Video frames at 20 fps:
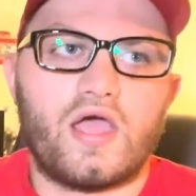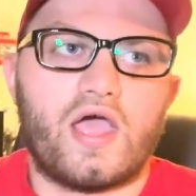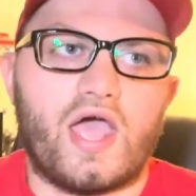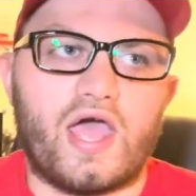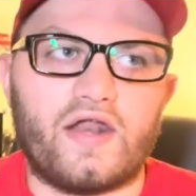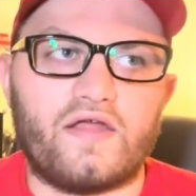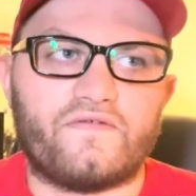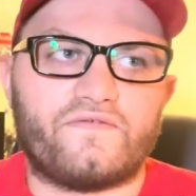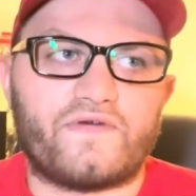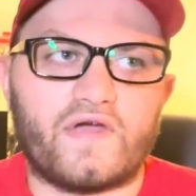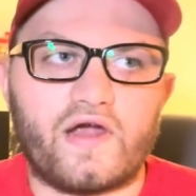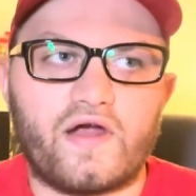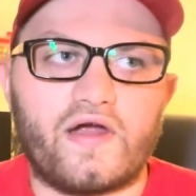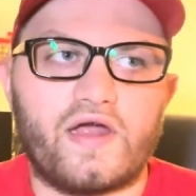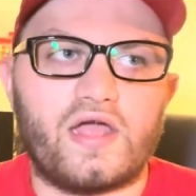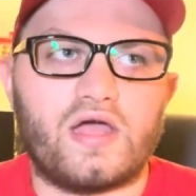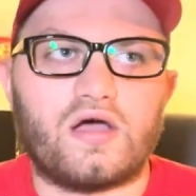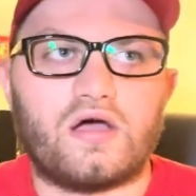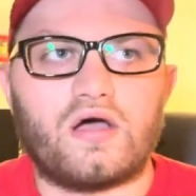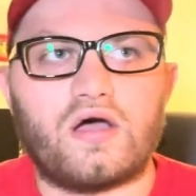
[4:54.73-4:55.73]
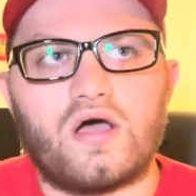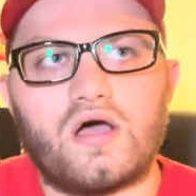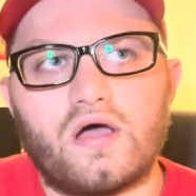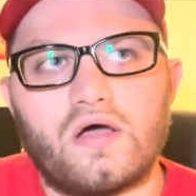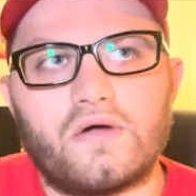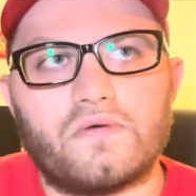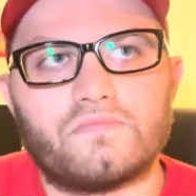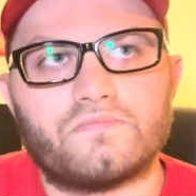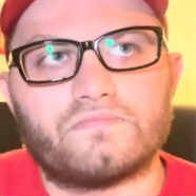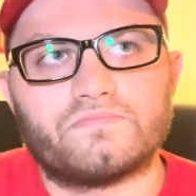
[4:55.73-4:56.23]
at a very,
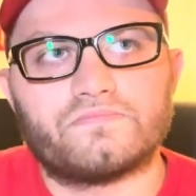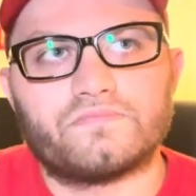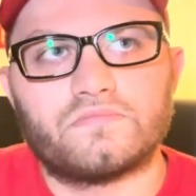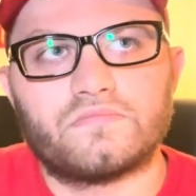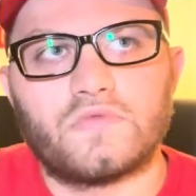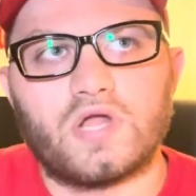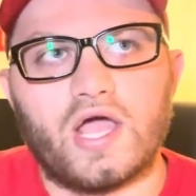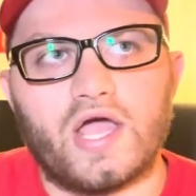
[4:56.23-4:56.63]
um,